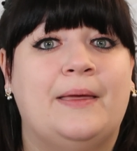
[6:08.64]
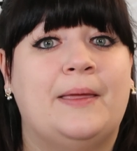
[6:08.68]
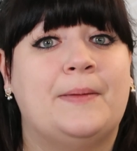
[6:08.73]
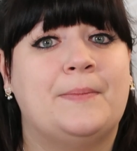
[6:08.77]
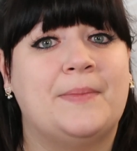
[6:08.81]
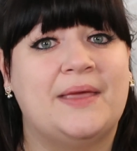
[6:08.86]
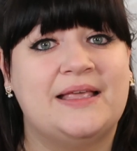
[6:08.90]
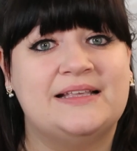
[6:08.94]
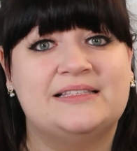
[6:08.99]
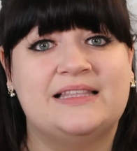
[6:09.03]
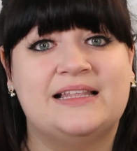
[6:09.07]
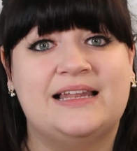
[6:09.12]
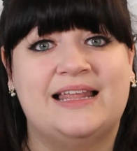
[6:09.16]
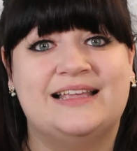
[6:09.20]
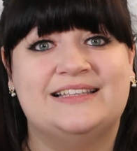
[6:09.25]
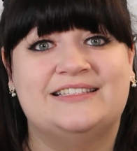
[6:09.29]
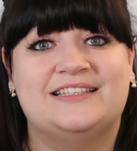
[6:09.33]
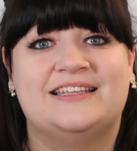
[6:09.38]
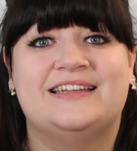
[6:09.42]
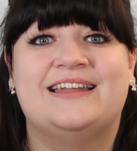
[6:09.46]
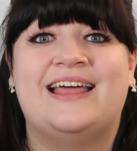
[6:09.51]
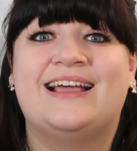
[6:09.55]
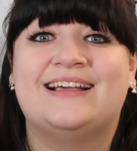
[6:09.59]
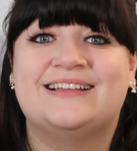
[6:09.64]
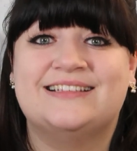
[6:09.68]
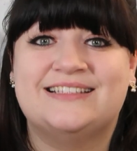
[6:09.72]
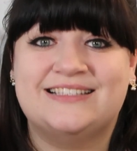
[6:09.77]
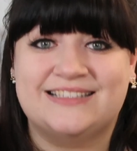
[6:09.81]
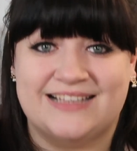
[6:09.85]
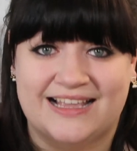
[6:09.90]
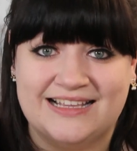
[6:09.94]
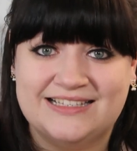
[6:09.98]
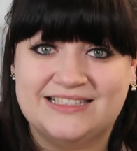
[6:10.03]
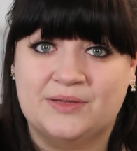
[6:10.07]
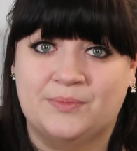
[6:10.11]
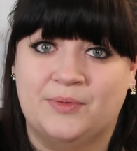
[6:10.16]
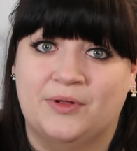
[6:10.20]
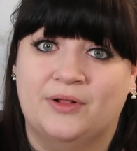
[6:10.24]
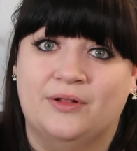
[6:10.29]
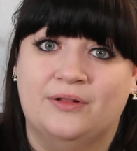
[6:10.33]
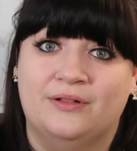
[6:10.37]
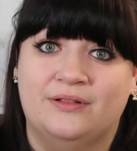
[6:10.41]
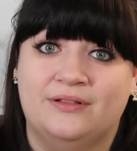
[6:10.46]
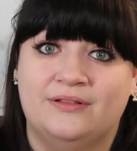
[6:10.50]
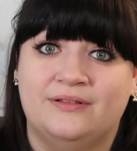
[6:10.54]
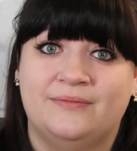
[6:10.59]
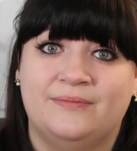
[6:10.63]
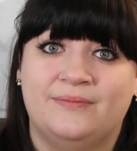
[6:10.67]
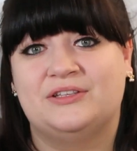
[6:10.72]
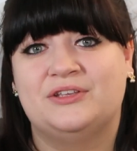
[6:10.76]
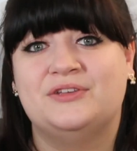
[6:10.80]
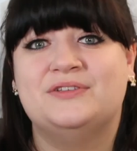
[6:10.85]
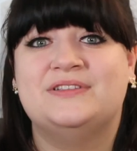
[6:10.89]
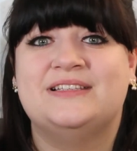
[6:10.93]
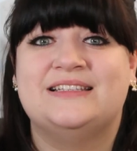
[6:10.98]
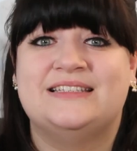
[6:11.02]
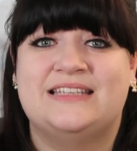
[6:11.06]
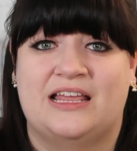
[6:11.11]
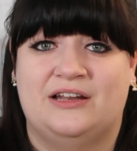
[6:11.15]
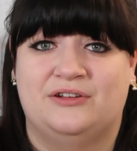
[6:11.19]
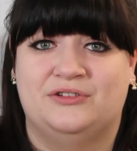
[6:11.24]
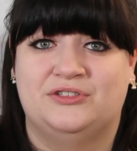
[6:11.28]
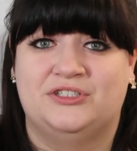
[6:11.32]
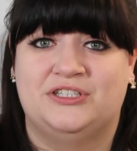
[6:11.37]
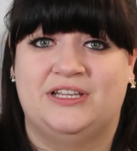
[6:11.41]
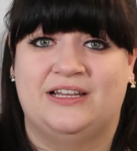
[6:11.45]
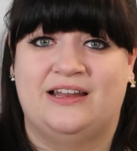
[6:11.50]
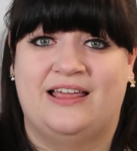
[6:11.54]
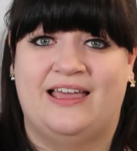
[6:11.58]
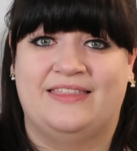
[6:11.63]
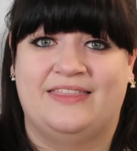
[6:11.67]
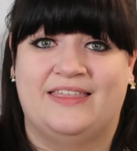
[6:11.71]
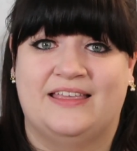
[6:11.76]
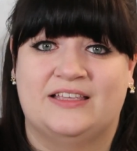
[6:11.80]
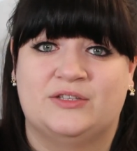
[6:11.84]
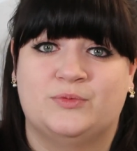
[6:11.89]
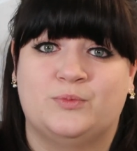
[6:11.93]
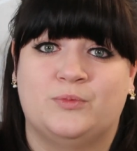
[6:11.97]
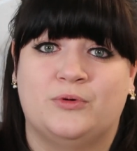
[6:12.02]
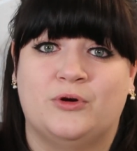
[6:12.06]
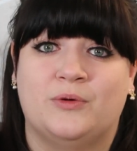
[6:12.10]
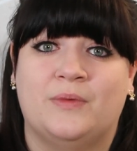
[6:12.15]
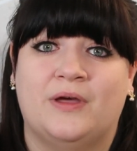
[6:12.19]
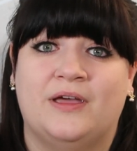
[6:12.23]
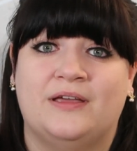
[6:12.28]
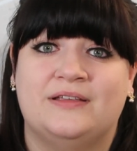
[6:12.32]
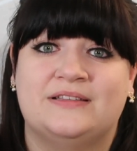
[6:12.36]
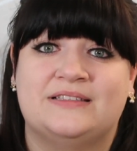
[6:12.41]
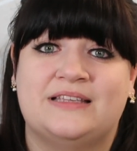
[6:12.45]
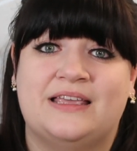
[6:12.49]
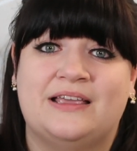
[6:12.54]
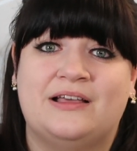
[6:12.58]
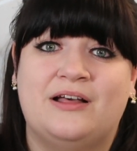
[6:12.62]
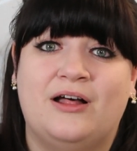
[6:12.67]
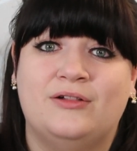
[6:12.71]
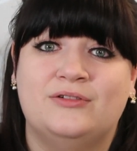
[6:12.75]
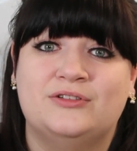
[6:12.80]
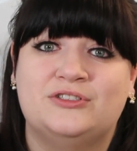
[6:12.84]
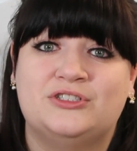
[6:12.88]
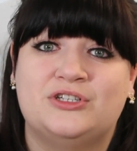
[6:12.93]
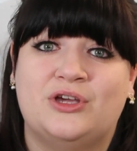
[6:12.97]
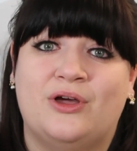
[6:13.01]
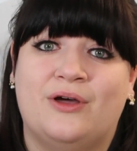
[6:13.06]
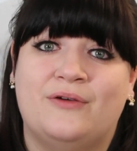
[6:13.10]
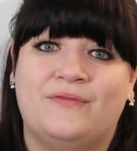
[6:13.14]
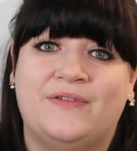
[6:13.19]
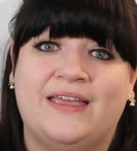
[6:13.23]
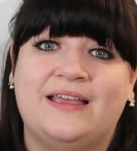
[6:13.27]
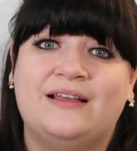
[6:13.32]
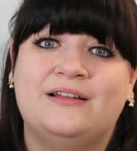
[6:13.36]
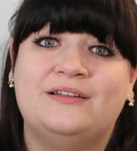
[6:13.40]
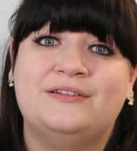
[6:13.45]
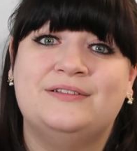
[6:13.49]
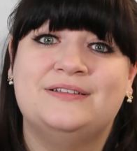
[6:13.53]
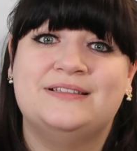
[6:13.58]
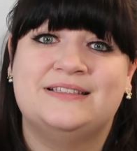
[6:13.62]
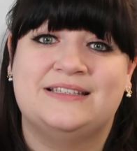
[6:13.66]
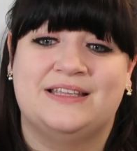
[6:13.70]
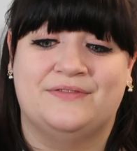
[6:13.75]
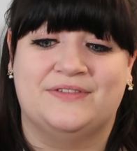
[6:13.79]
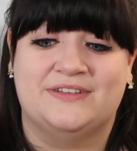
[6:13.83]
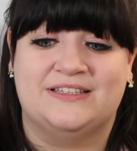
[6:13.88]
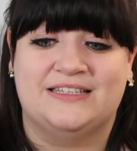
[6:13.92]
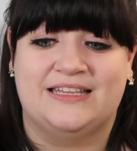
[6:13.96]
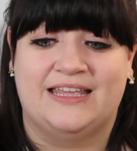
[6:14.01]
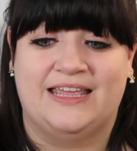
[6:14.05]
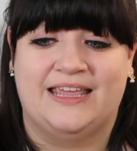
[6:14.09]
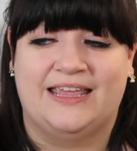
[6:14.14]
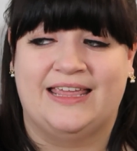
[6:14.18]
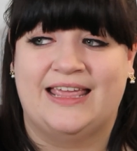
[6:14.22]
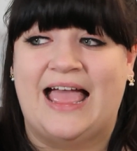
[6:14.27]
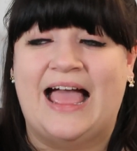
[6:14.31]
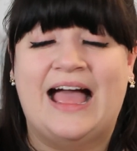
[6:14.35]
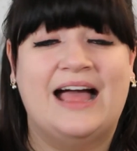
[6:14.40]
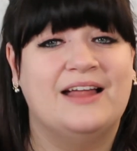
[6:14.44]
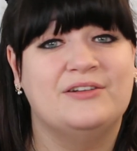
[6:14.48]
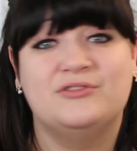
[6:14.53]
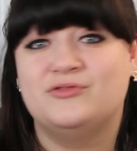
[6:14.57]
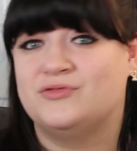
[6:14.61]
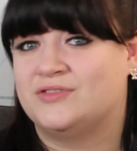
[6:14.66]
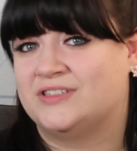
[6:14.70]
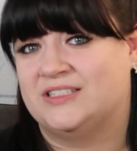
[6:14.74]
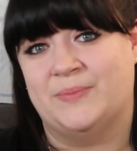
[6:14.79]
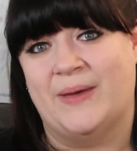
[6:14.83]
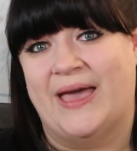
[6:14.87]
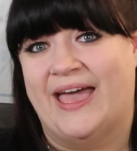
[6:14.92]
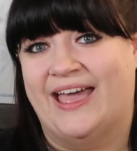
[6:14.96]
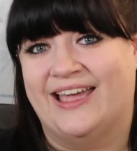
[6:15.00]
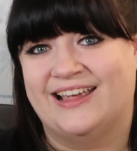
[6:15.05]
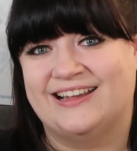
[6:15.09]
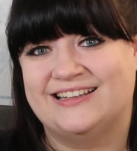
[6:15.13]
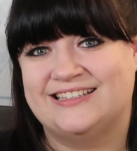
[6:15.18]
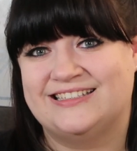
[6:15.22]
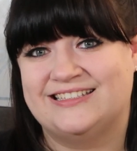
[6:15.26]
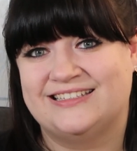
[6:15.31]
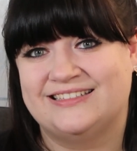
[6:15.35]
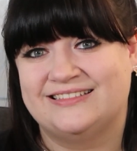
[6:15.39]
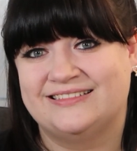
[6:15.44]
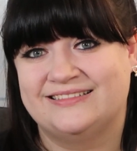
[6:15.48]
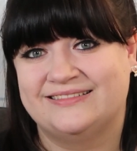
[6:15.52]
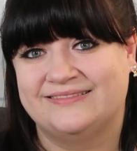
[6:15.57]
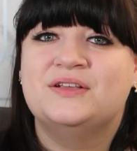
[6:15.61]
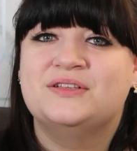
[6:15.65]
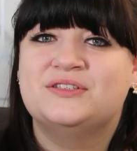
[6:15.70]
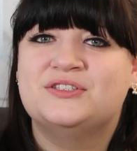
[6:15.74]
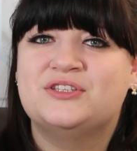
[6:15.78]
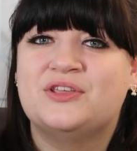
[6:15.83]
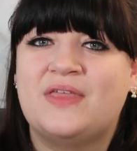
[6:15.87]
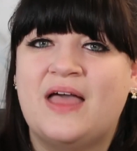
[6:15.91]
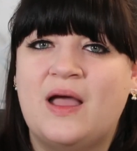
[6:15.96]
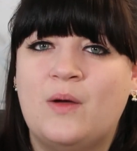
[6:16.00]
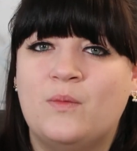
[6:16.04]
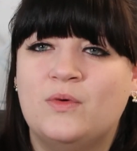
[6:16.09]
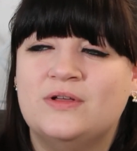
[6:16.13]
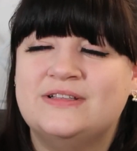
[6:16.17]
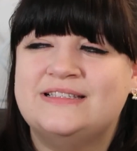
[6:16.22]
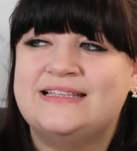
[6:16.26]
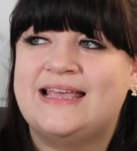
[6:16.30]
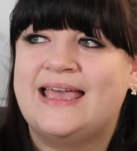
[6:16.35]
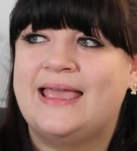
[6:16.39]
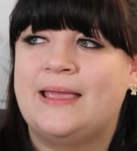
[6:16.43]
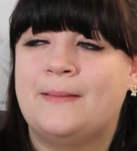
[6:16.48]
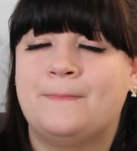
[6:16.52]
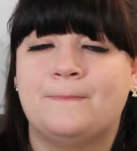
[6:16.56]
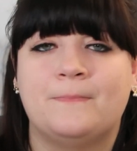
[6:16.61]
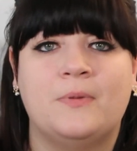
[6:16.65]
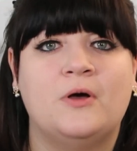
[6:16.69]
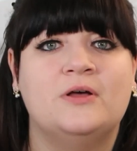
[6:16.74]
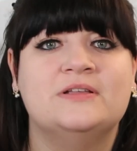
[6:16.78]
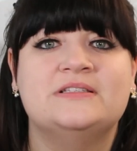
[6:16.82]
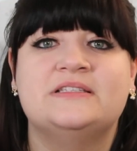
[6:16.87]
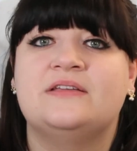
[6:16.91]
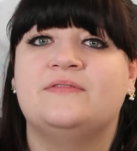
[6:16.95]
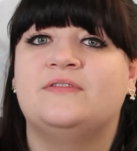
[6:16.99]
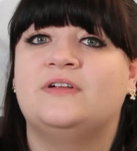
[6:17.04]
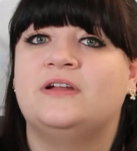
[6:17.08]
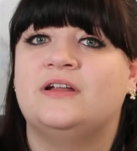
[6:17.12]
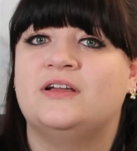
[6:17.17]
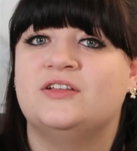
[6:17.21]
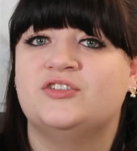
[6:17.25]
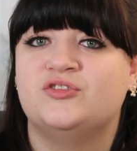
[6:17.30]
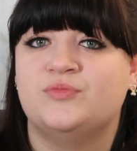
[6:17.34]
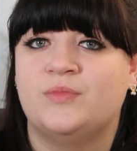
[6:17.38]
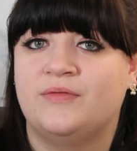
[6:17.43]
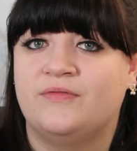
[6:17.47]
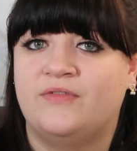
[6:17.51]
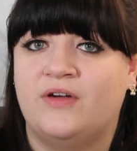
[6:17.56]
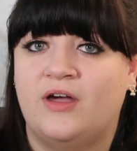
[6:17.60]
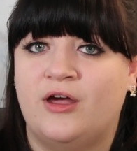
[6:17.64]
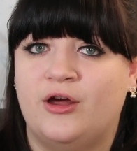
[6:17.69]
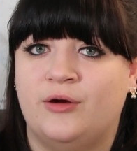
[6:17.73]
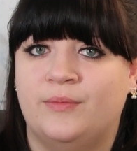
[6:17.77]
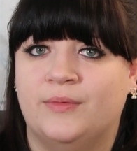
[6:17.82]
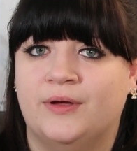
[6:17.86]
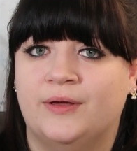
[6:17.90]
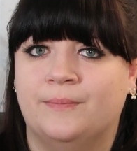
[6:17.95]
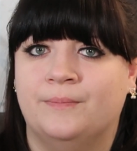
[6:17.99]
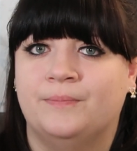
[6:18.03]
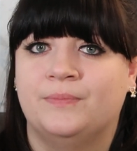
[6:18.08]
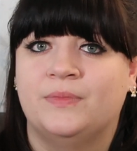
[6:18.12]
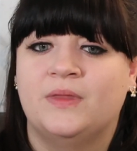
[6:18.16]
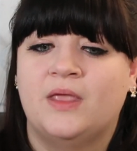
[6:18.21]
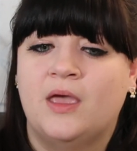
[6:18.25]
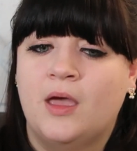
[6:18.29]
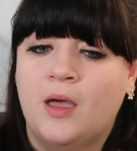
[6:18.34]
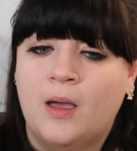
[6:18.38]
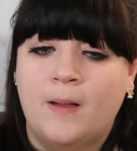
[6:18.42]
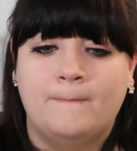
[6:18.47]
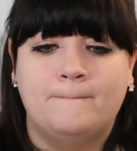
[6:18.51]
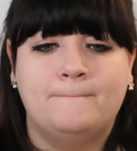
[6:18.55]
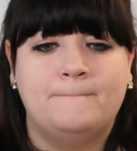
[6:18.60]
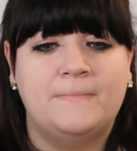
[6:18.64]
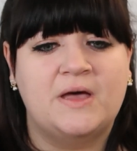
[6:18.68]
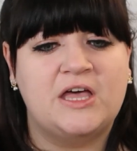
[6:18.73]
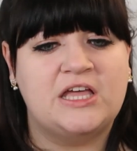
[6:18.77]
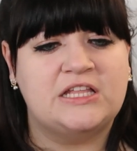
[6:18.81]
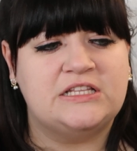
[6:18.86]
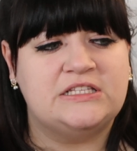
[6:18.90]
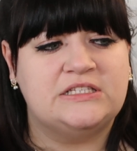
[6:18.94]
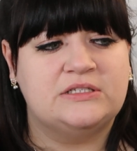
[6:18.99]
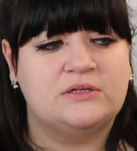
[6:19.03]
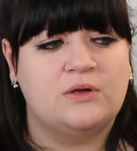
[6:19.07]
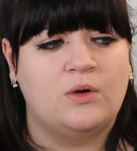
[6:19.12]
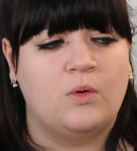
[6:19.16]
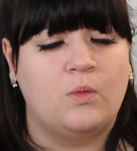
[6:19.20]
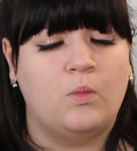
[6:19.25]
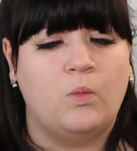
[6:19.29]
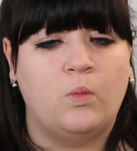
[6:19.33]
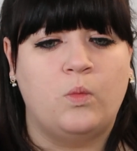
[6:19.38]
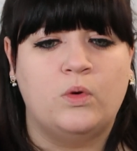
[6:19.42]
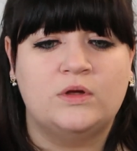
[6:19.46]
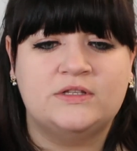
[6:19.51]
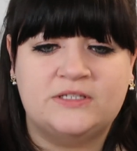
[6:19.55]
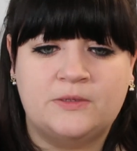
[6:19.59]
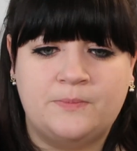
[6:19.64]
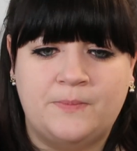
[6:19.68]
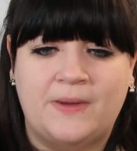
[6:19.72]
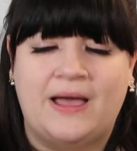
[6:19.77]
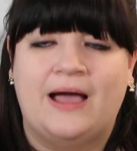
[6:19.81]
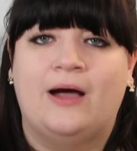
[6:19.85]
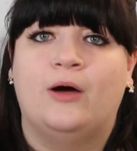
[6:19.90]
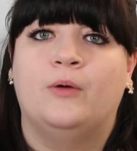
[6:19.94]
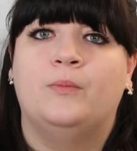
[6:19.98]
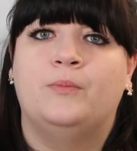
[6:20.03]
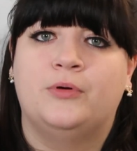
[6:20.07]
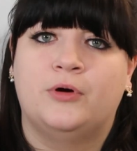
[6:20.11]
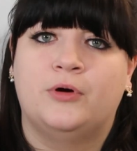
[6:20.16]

it makes the lesson accessible. Using technology like this promotes a culture of inclusivity and respect. So that was a positive classroom environment. But what about